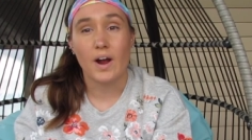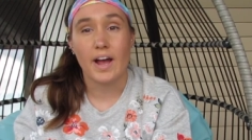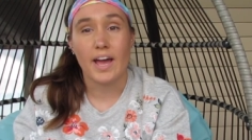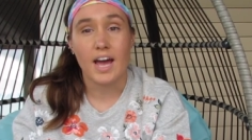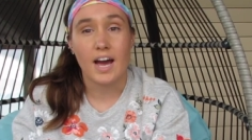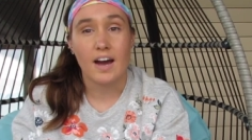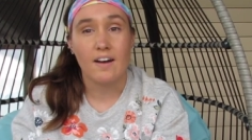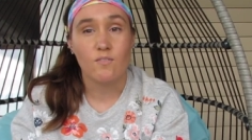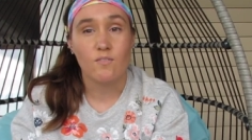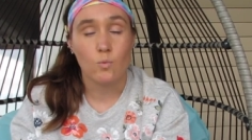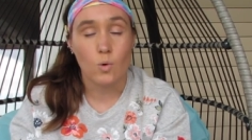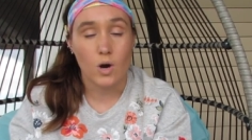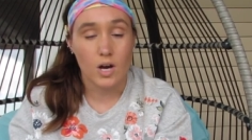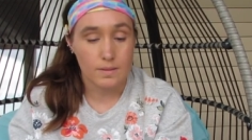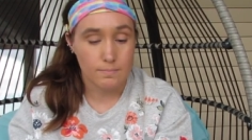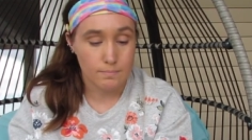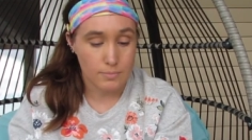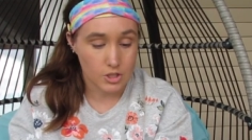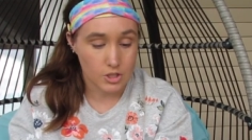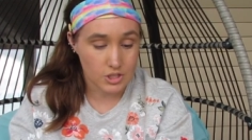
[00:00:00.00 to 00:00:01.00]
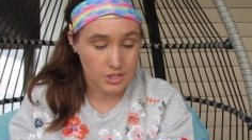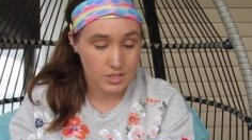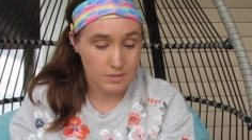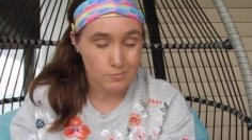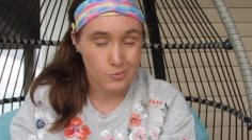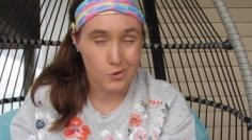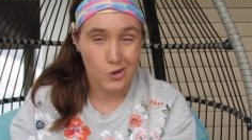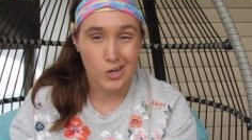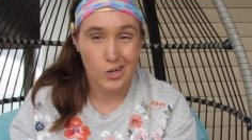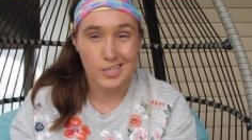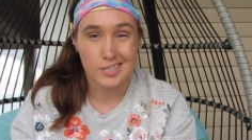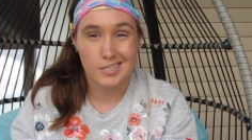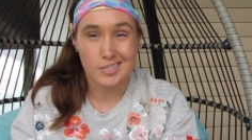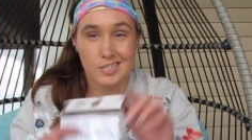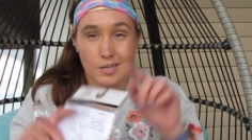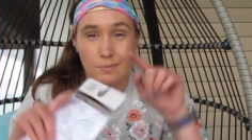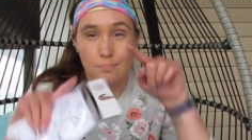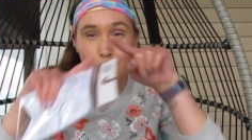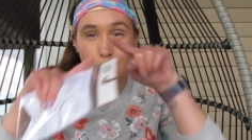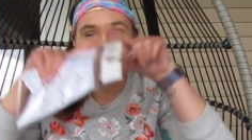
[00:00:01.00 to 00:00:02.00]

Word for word: I have one bulletin board. It's a